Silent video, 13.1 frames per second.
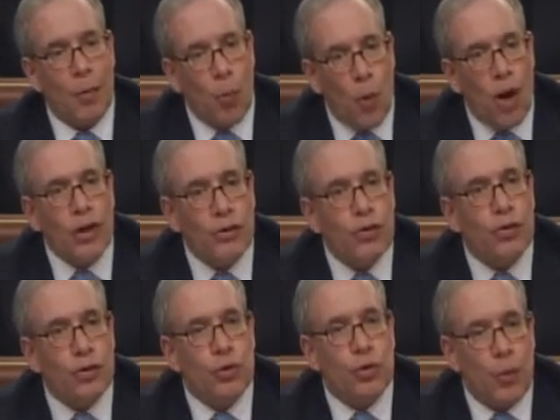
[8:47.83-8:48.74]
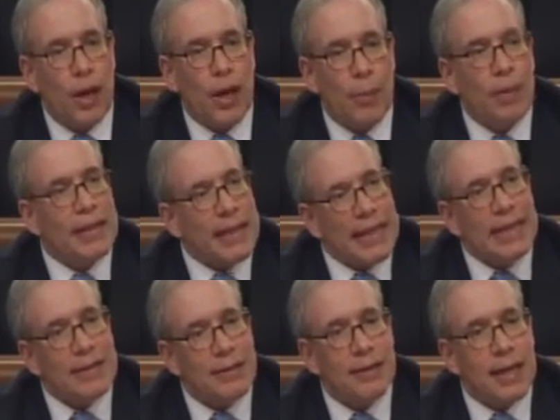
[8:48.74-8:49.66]
want to do well, but they
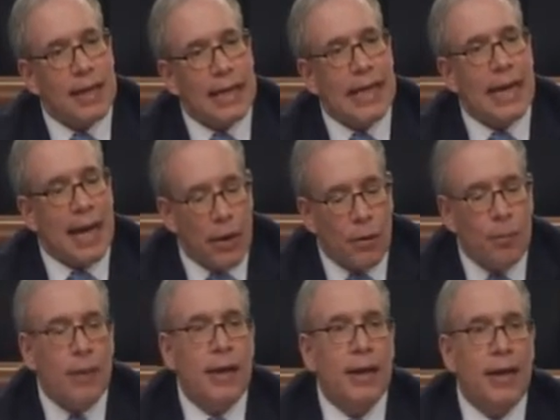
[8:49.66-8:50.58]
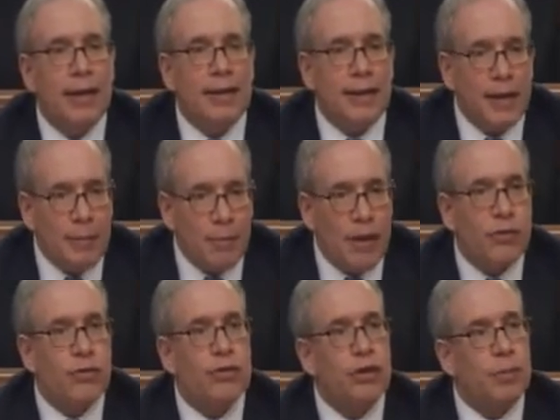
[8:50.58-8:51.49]
need help and they need
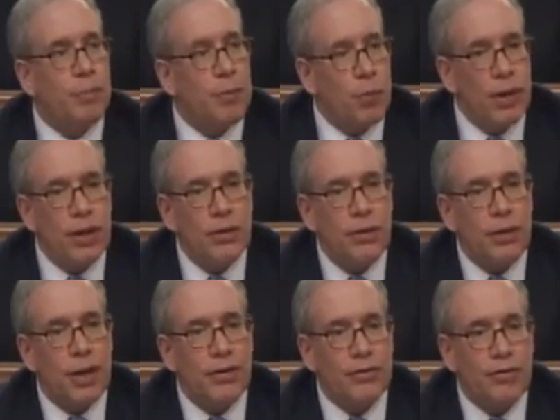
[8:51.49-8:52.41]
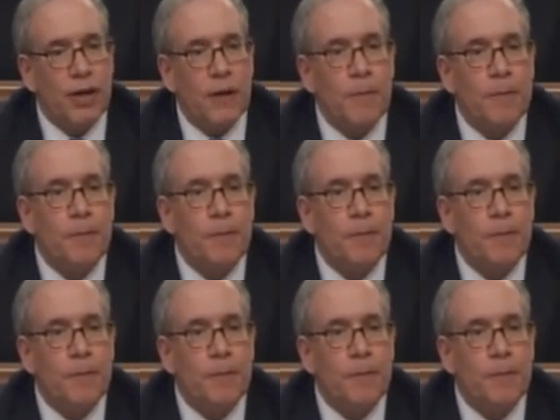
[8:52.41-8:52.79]
mentorship, and we can do that in the city.